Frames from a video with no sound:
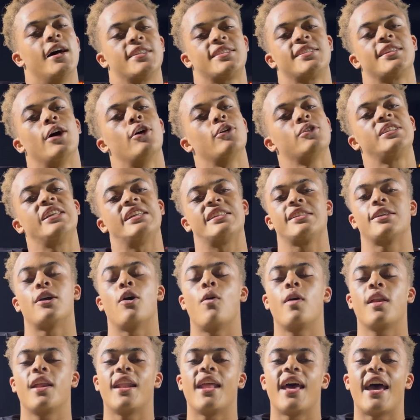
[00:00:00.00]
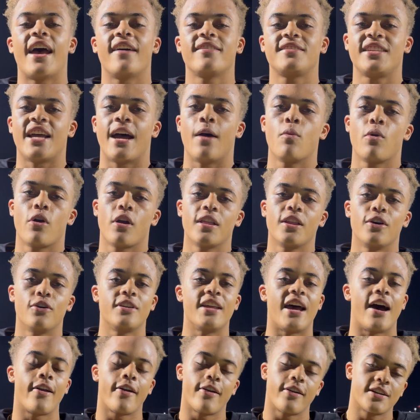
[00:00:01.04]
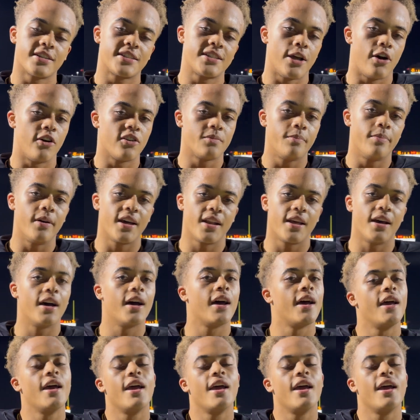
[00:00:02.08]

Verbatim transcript: So just going into halftime, we were a little down on ourselves, but,